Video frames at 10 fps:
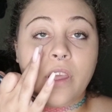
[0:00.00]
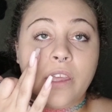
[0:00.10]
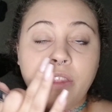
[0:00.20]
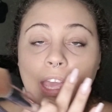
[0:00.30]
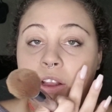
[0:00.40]

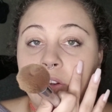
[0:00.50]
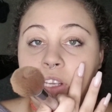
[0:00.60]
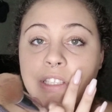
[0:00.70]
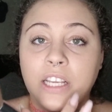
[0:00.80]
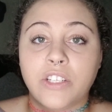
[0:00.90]
in the
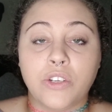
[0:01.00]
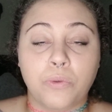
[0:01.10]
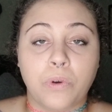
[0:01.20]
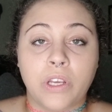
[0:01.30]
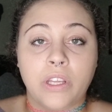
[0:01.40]
areas that you
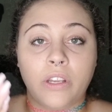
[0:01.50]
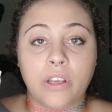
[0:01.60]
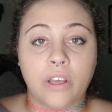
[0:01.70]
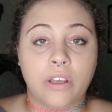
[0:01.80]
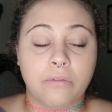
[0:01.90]
would
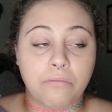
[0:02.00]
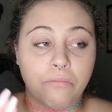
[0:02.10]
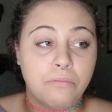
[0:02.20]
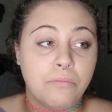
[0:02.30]
um,